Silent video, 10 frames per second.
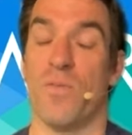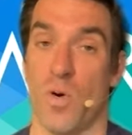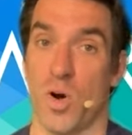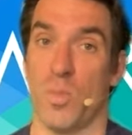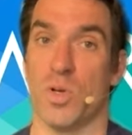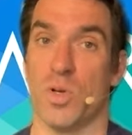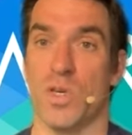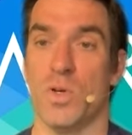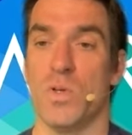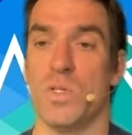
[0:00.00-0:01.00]
verbal
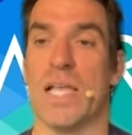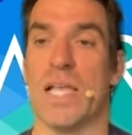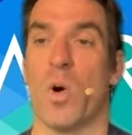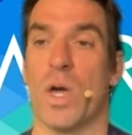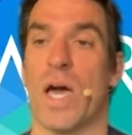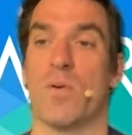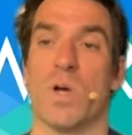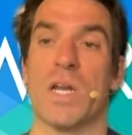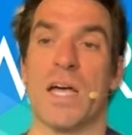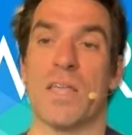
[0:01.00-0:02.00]
cues and going out and
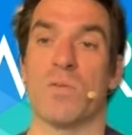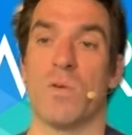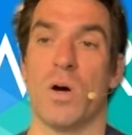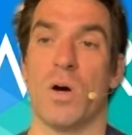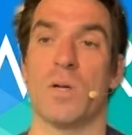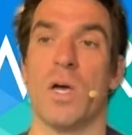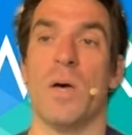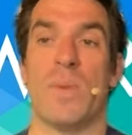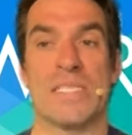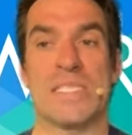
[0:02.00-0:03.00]
running on the road
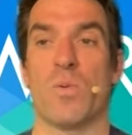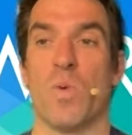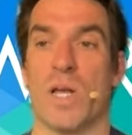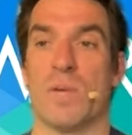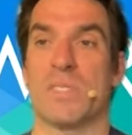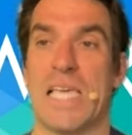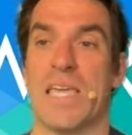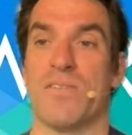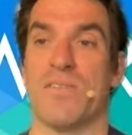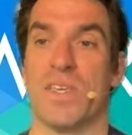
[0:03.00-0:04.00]
based on what I'm
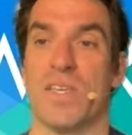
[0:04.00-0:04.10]
saying via